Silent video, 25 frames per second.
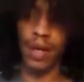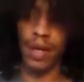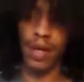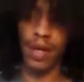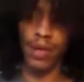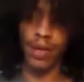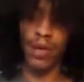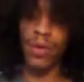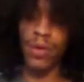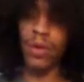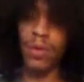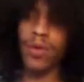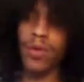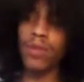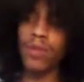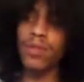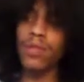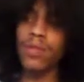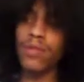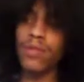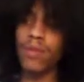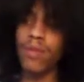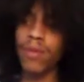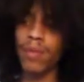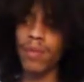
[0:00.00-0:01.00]
like
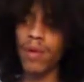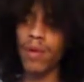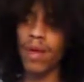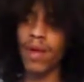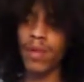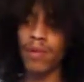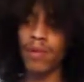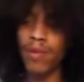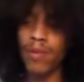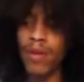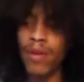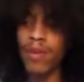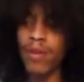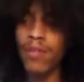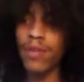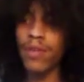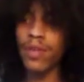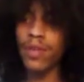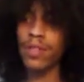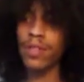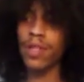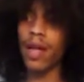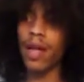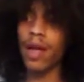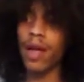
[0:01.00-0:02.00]
dudes from the other
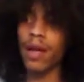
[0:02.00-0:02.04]
universe,